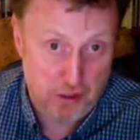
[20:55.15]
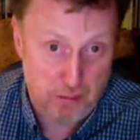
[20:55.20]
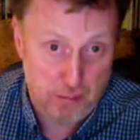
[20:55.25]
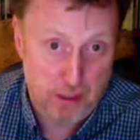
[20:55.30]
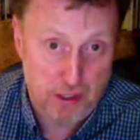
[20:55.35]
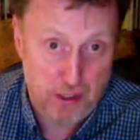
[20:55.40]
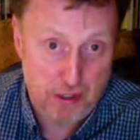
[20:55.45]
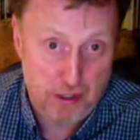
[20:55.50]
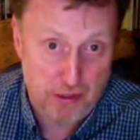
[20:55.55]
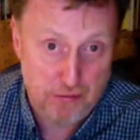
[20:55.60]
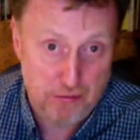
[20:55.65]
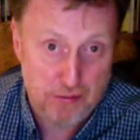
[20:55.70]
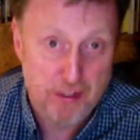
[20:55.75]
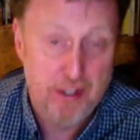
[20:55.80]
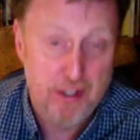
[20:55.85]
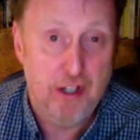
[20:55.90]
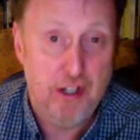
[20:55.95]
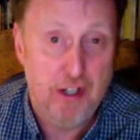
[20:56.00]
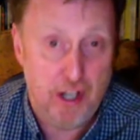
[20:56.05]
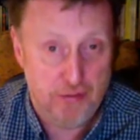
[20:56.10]
above
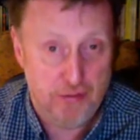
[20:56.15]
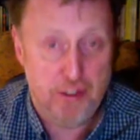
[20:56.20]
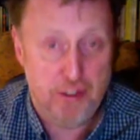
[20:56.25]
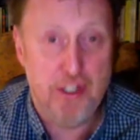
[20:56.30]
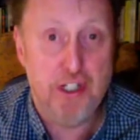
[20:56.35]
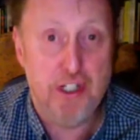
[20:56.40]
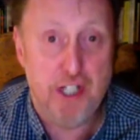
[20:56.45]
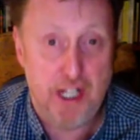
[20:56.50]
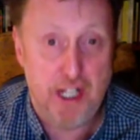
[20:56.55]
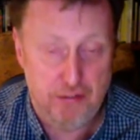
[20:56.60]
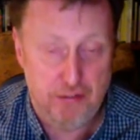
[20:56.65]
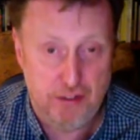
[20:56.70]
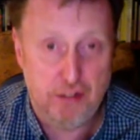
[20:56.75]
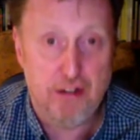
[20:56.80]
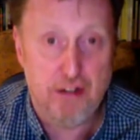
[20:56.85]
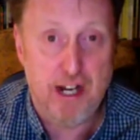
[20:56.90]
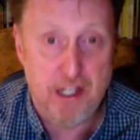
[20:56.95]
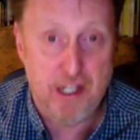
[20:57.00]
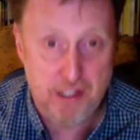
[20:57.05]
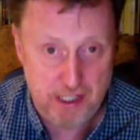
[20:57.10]
often take for
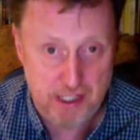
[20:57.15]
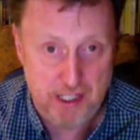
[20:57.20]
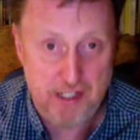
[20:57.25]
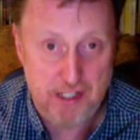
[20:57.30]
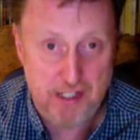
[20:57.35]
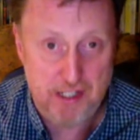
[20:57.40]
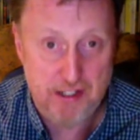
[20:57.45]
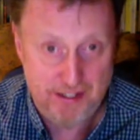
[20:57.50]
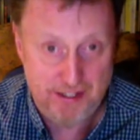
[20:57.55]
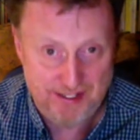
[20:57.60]
granted.